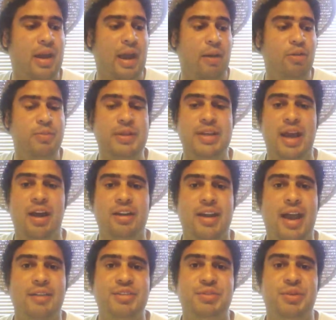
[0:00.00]
I would be down to
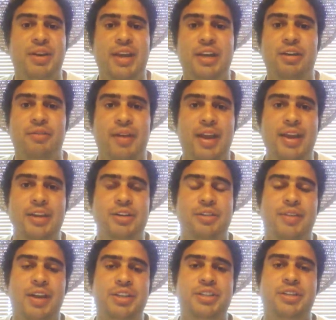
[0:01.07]
have sort of
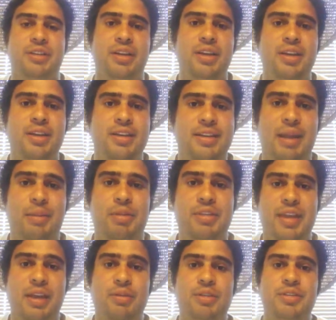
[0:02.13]
intervention type of
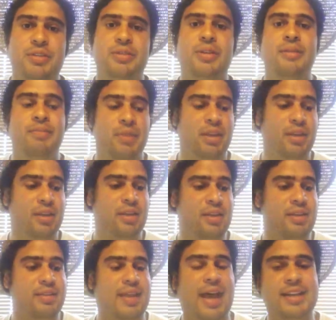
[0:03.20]
thing with you.
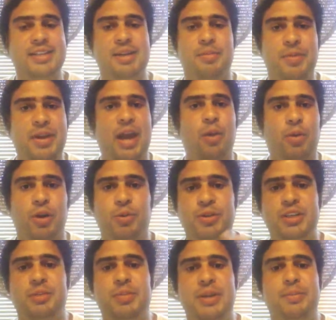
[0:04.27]
That's something I work
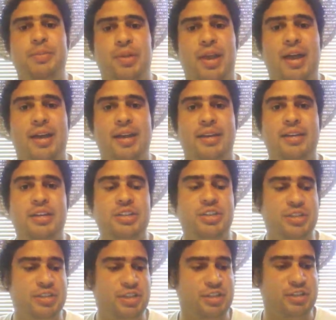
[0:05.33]
with the people on,
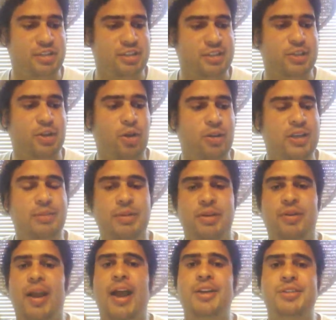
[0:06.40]
just slowly but
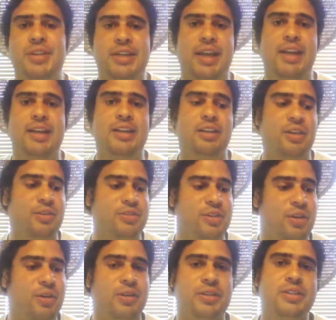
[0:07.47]
gradually getting to those
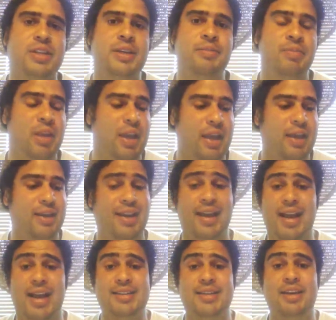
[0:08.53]
goals. And
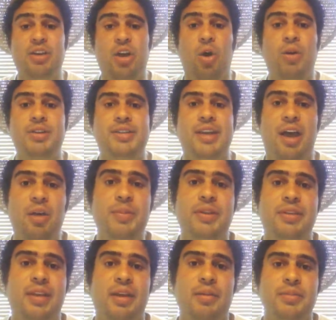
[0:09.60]
like I said, no one's
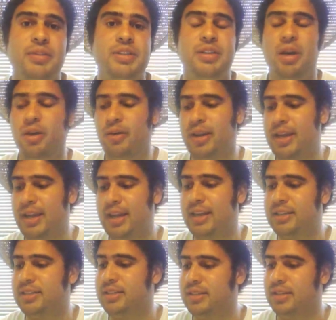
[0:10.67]
helping them. So
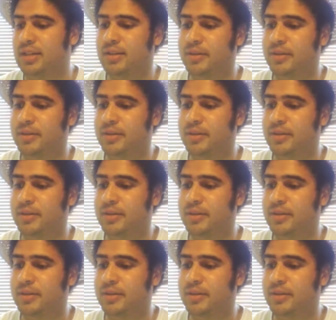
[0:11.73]
it's,